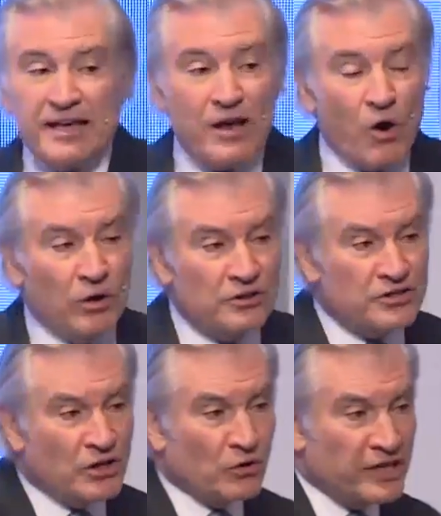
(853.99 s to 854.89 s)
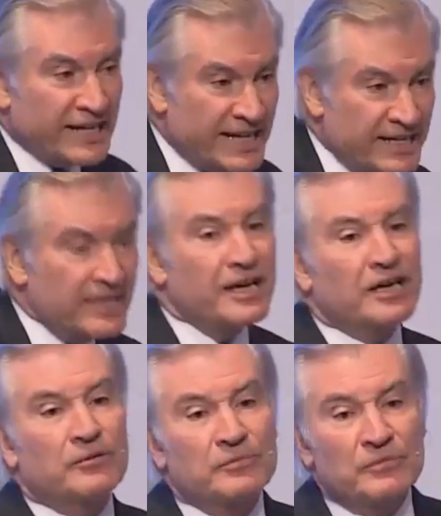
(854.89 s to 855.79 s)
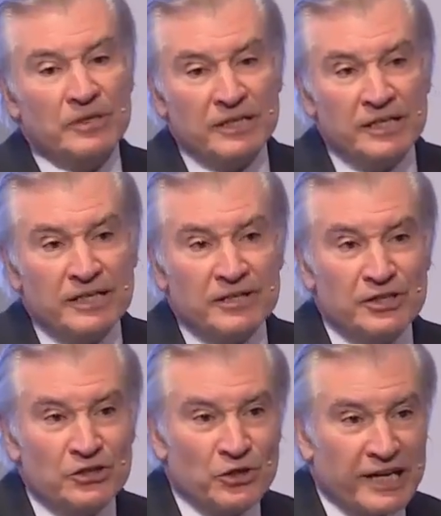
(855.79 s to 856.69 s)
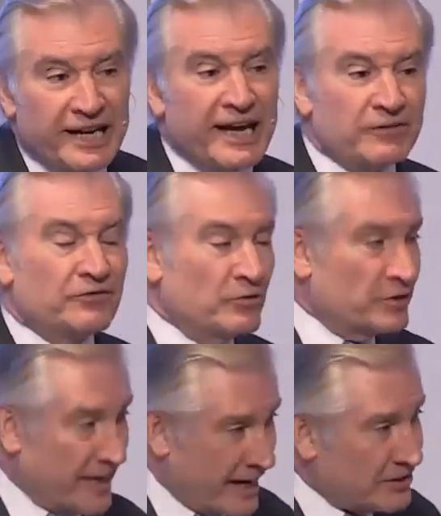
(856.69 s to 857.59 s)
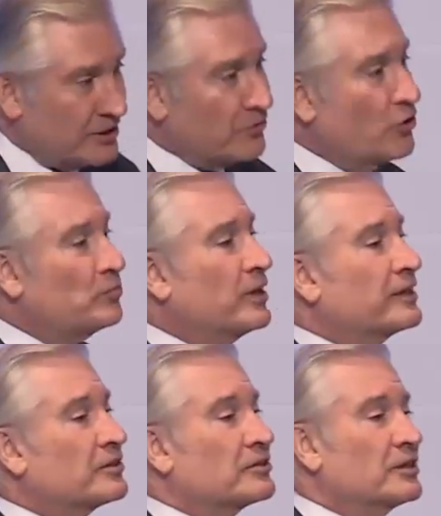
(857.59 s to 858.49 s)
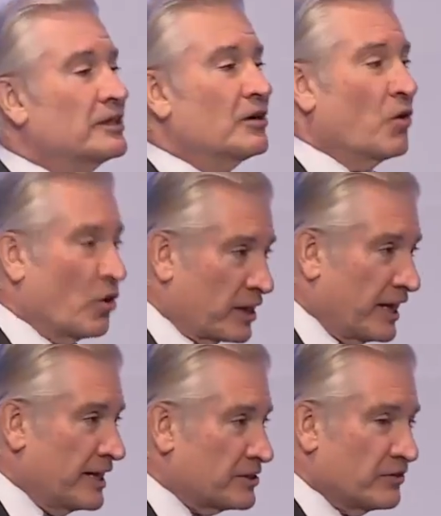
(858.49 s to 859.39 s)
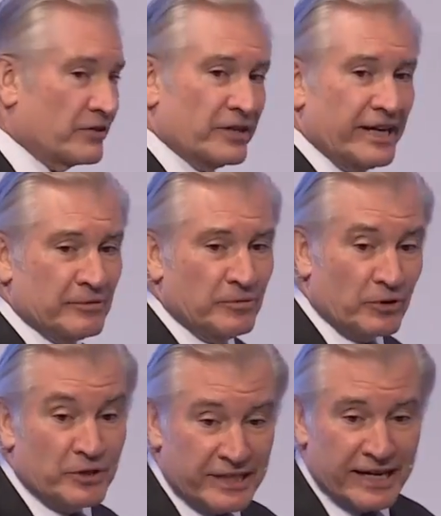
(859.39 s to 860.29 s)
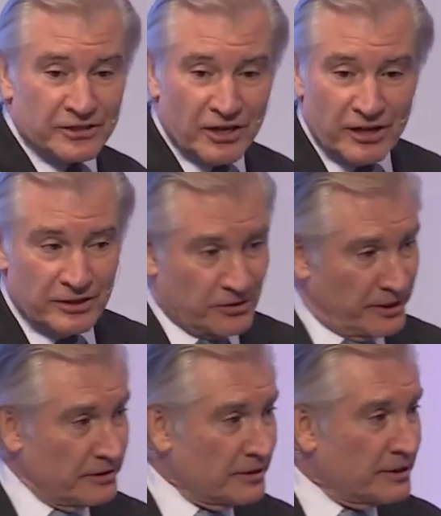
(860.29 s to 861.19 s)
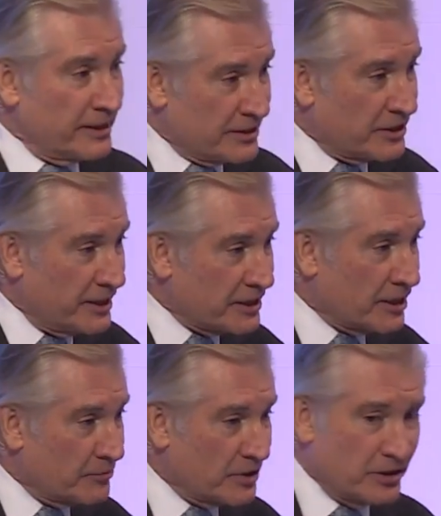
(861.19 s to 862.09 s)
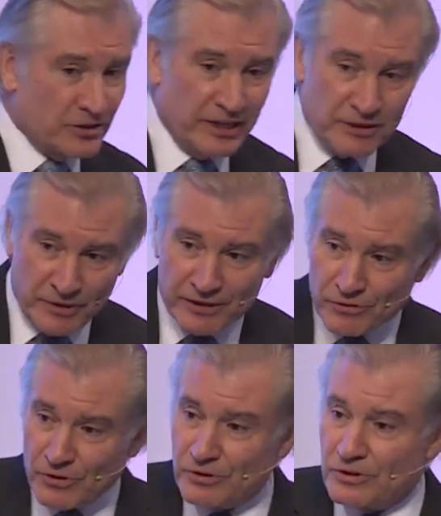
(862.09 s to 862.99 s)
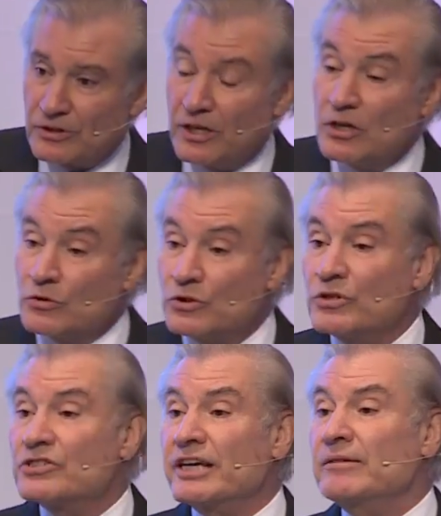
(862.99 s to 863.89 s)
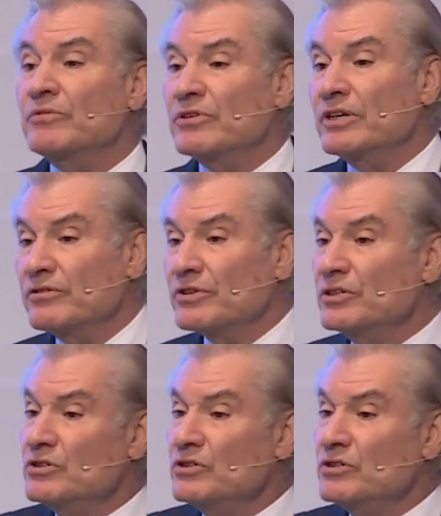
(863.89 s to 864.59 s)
Also, the income that you can get from taxing robots, all kinds of different capabilities, we tax cars, right? That's an income to the state to pay for roads. Do the same thing for the new